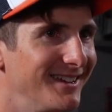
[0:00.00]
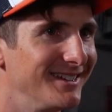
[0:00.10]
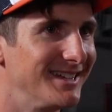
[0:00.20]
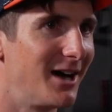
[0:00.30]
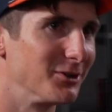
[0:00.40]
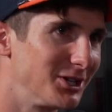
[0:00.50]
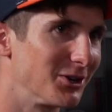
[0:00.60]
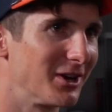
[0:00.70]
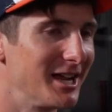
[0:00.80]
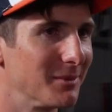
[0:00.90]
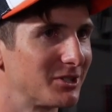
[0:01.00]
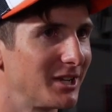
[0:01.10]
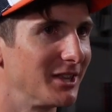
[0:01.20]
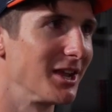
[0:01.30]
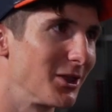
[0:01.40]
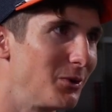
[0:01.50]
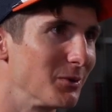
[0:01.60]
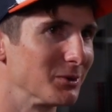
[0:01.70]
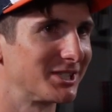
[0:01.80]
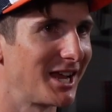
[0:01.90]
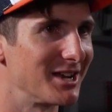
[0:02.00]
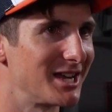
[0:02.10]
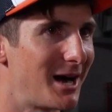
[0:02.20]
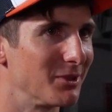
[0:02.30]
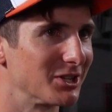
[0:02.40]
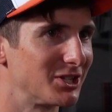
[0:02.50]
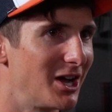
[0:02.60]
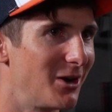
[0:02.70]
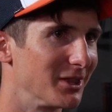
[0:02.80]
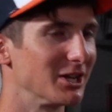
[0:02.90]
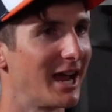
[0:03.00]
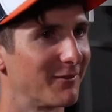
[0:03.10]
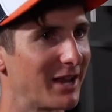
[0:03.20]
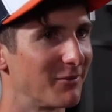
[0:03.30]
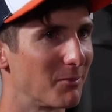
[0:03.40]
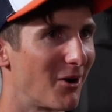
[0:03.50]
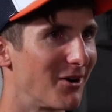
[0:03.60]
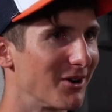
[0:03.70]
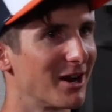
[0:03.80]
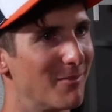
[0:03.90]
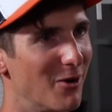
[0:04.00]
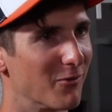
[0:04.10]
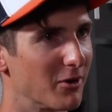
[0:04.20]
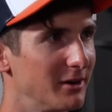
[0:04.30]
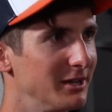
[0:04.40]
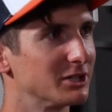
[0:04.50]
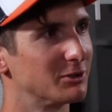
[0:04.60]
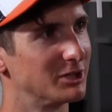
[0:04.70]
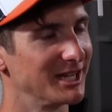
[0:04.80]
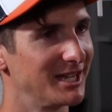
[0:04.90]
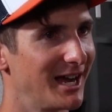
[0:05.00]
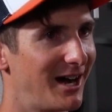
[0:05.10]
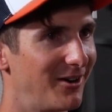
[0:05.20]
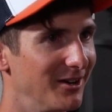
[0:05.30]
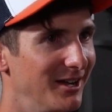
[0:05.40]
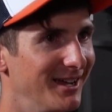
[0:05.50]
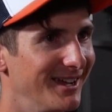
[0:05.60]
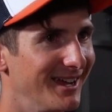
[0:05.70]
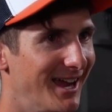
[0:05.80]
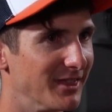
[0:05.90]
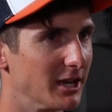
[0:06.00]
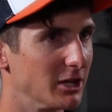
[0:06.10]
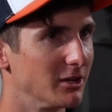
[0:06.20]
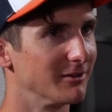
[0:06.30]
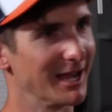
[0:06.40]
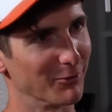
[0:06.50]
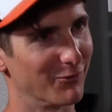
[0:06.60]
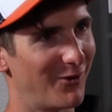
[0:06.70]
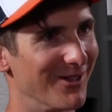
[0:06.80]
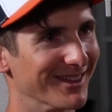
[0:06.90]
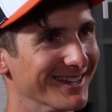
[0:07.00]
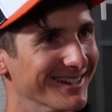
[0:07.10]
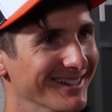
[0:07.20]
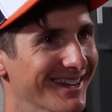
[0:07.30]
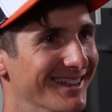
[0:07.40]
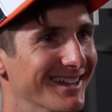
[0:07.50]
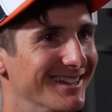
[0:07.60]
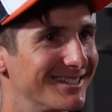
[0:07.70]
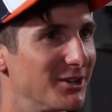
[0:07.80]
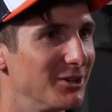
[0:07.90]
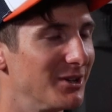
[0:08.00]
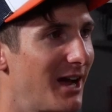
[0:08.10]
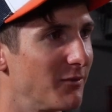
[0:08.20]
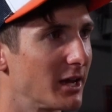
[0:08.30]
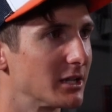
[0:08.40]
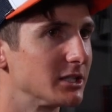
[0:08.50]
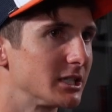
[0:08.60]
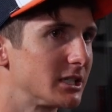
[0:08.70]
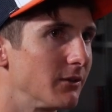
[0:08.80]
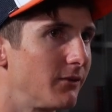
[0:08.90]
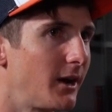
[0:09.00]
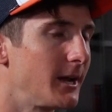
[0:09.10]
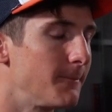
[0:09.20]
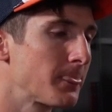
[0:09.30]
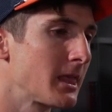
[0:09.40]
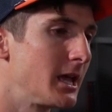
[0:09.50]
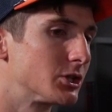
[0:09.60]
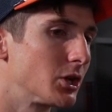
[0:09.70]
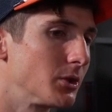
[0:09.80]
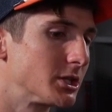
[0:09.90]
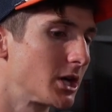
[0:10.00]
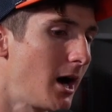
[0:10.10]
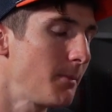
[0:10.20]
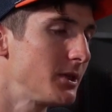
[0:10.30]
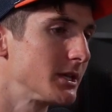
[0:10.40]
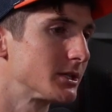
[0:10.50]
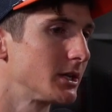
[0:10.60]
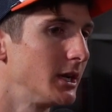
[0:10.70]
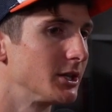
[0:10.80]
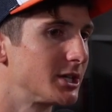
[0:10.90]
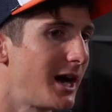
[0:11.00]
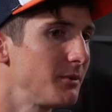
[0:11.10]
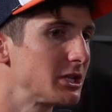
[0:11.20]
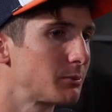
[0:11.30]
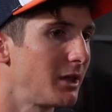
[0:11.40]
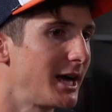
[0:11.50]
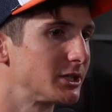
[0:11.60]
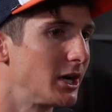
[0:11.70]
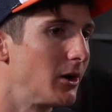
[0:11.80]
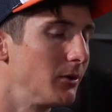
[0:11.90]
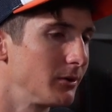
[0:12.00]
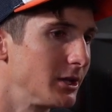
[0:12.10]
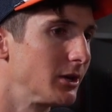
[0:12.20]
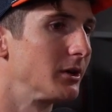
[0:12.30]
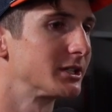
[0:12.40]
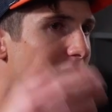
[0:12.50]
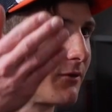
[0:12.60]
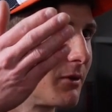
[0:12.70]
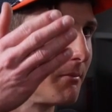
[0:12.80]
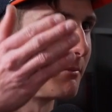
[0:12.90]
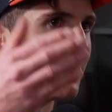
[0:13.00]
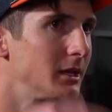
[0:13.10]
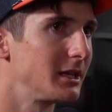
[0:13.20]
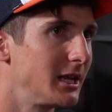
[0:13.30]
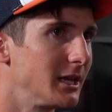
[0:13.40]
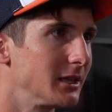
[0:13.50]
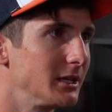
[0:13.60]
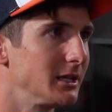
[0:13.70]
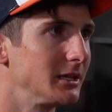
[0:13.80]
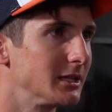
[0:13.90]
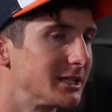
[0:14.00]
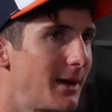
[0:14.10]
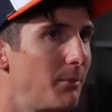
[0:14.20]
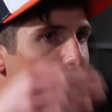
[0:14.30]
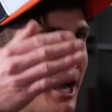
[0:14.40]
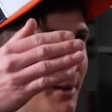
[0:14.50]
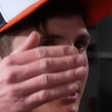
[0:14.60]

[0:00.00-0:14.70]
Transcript: down to your hips and the other one would stay on top of the snow. And then you'd have to have your partner come over, dig you out, and then they would fall in. And then, so you'd have that consistent fight. And so the top of this plateau, aside from getting the temple cap